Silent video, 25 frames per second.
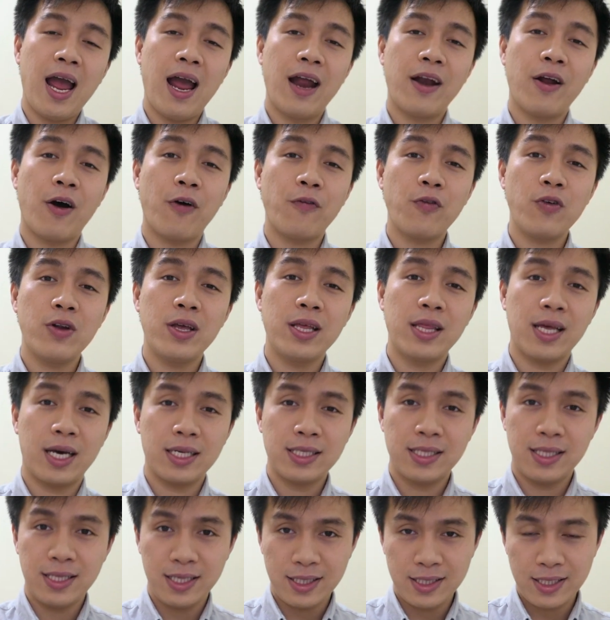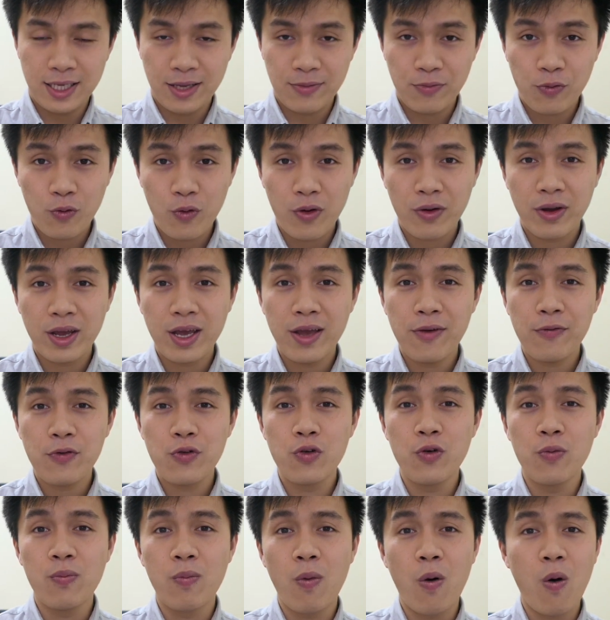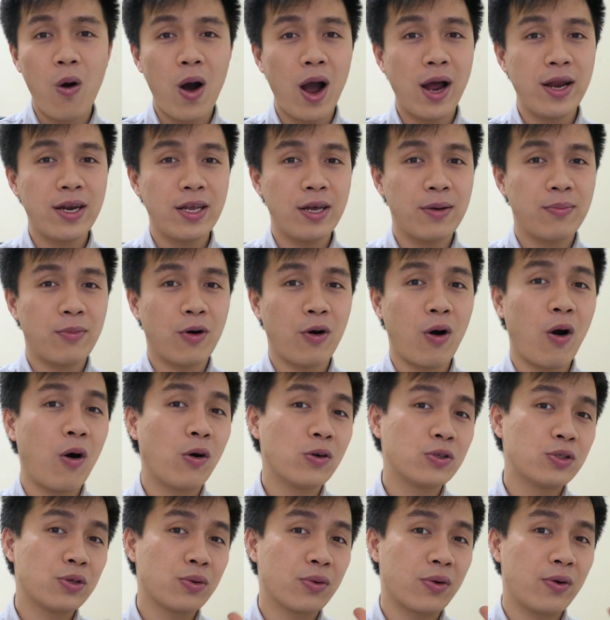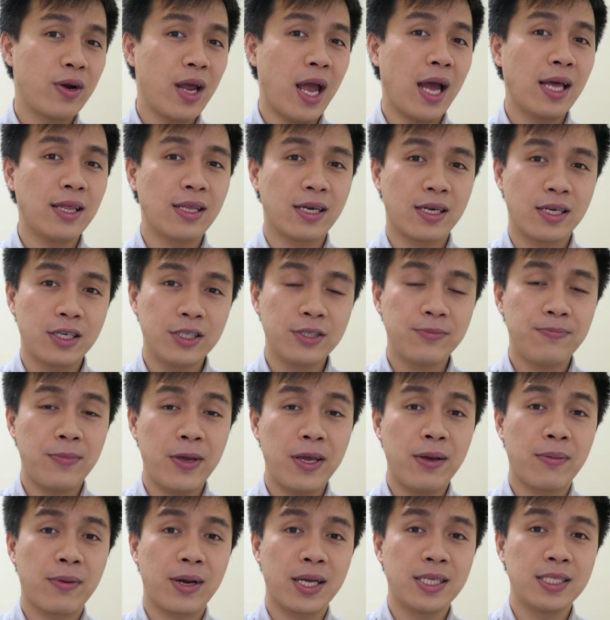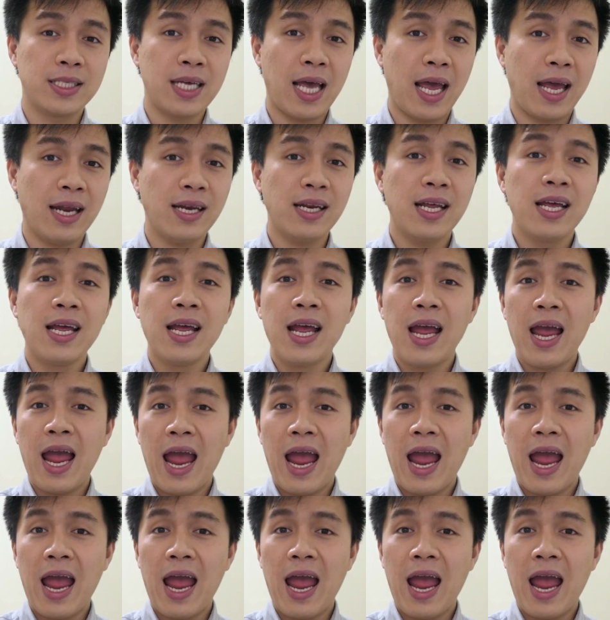And hopefully that these tips will give you more idea about how to create the good piece of content